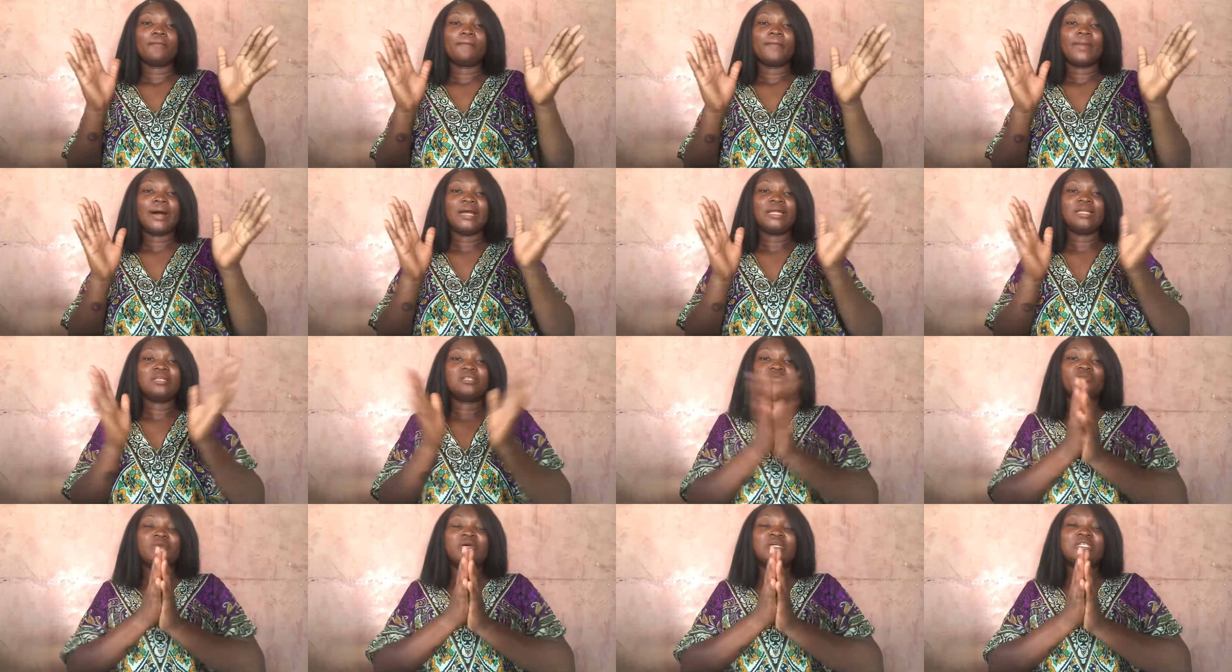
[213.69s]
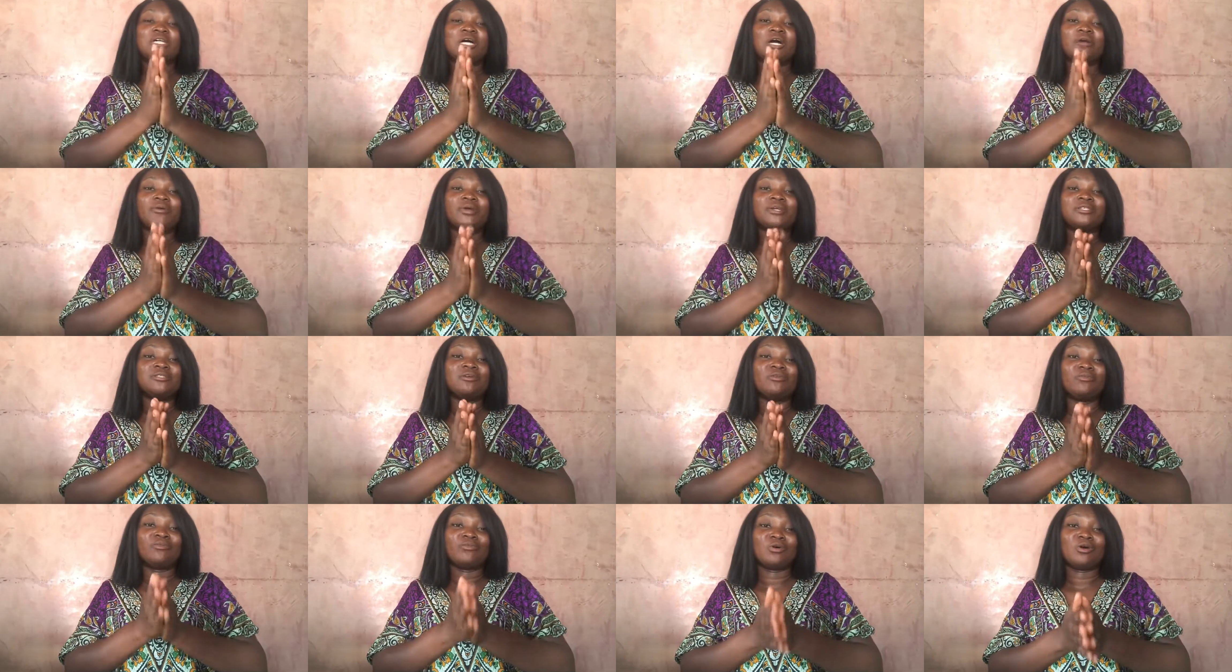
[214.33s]
by the special
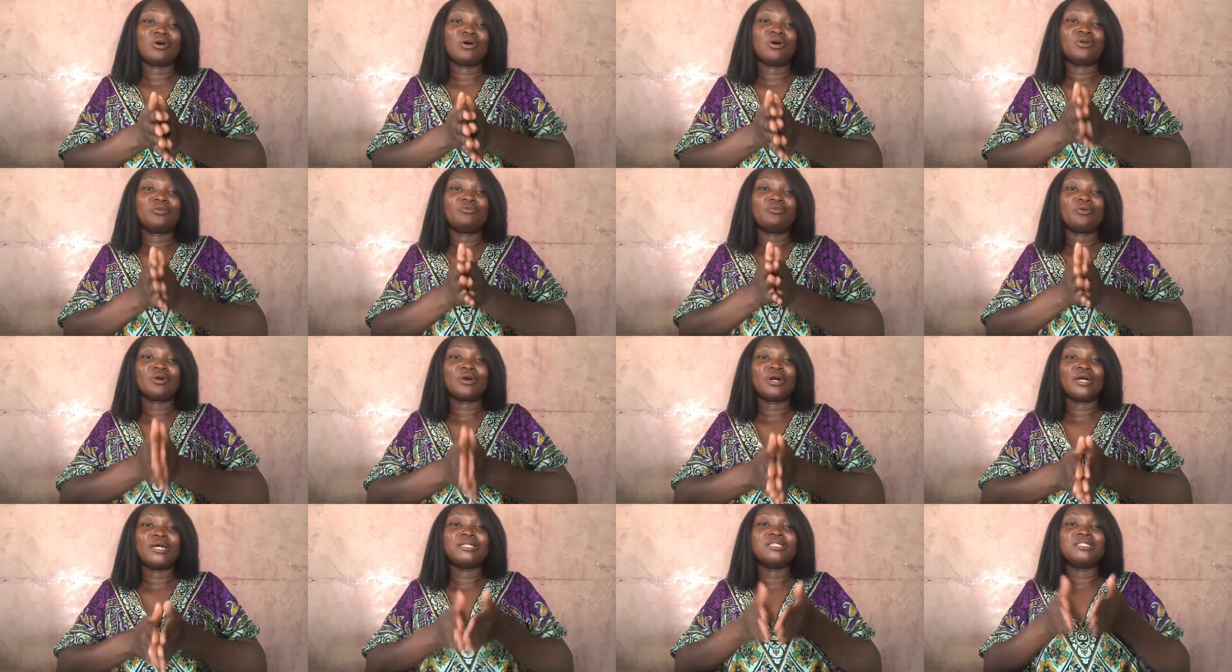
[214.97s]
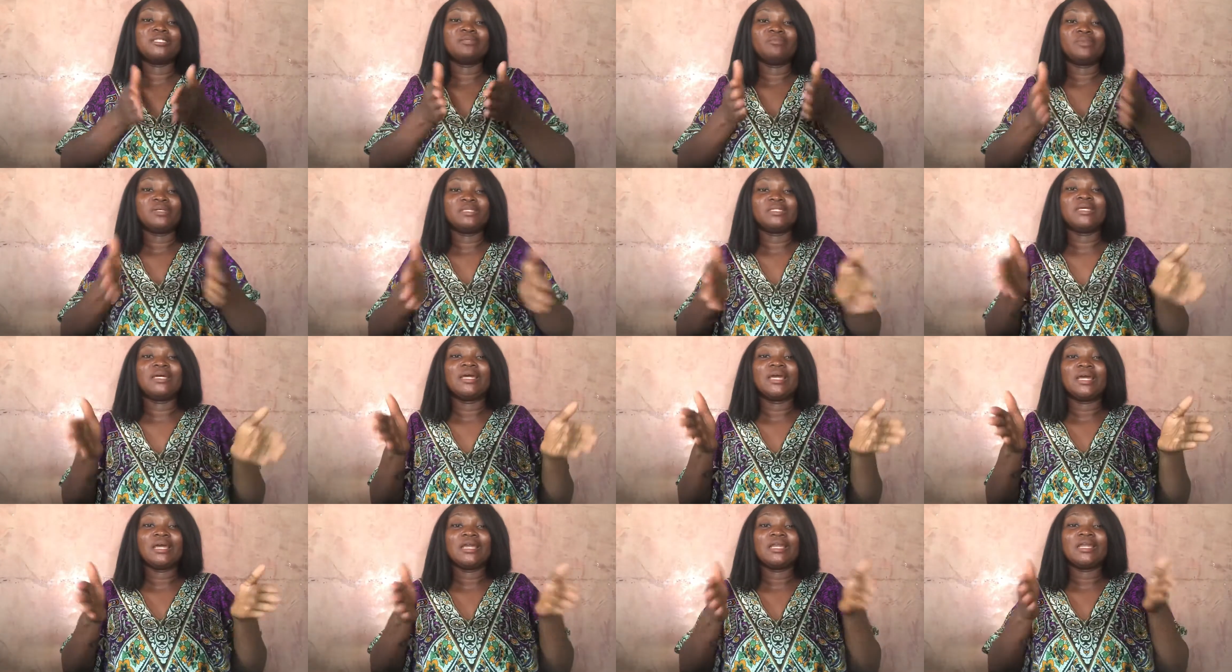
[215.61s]
grace of God, we're going to meet
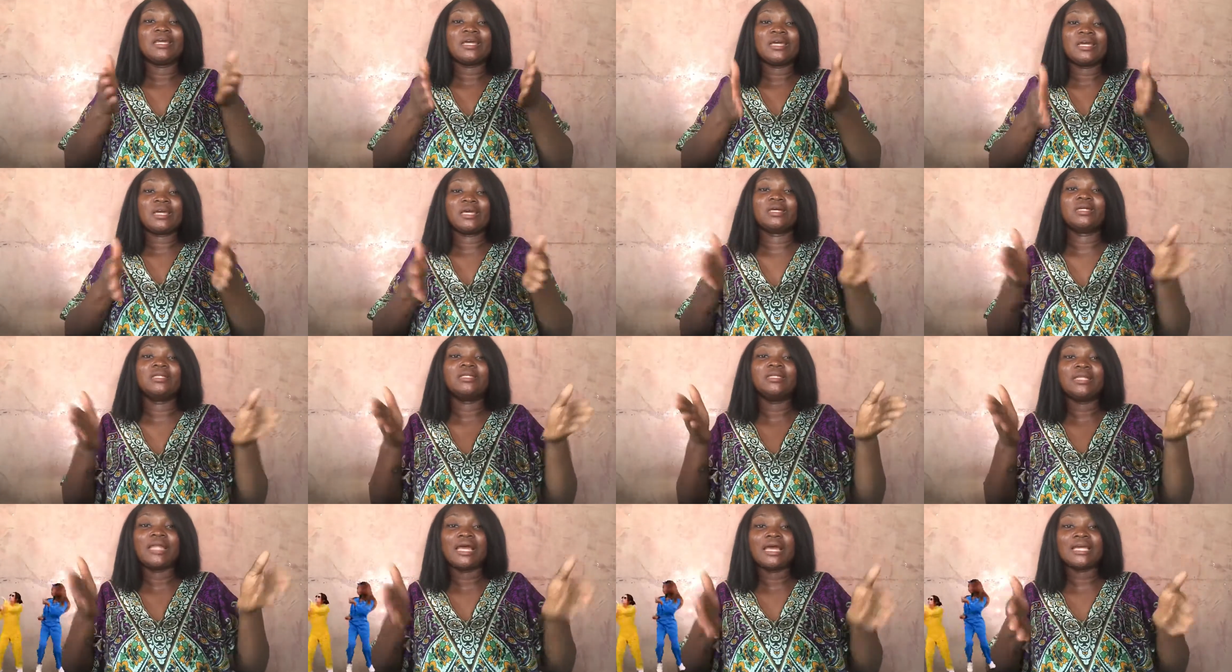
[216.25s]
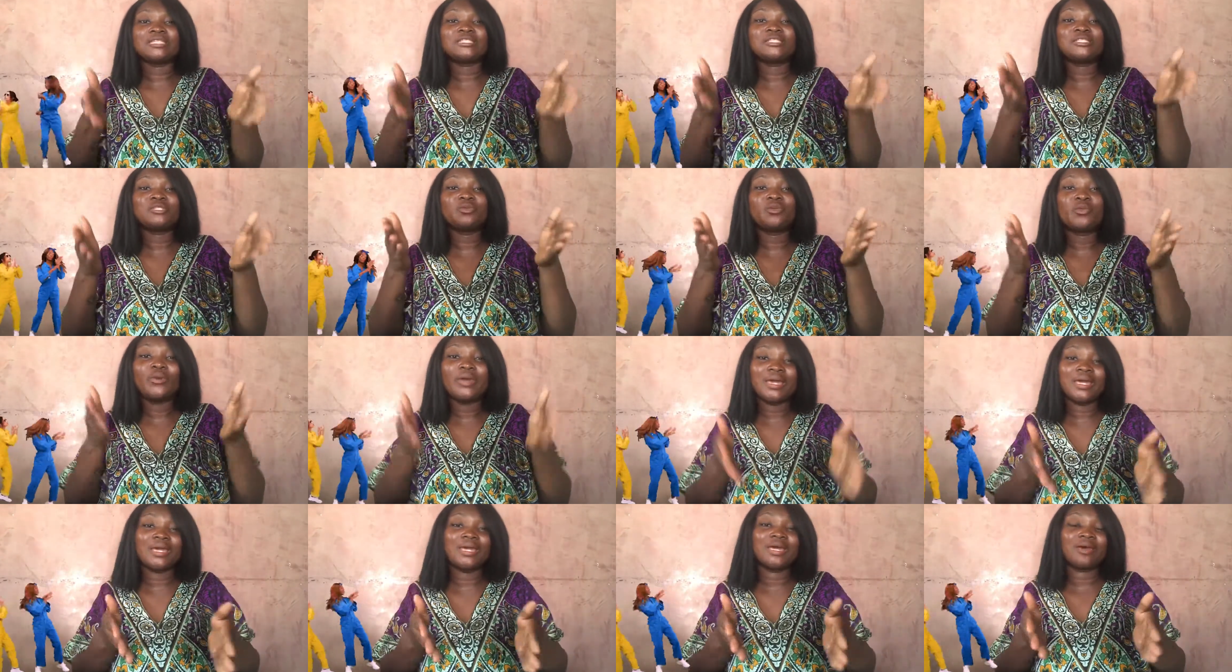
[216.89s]
again here next
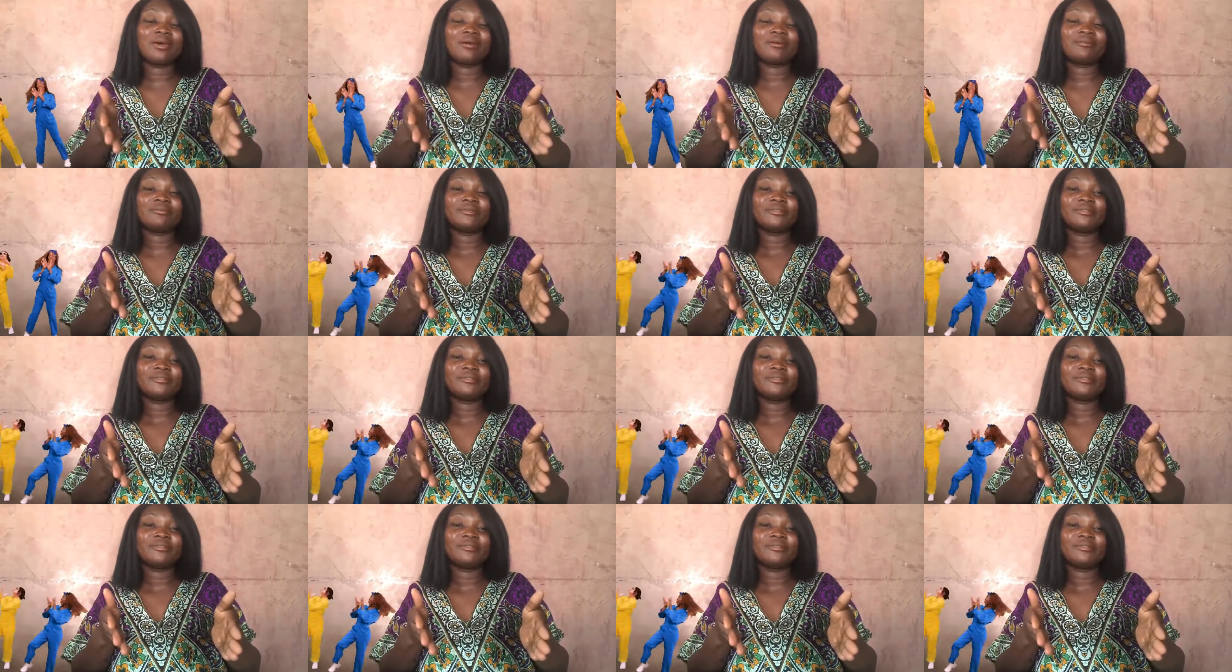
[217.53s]
week.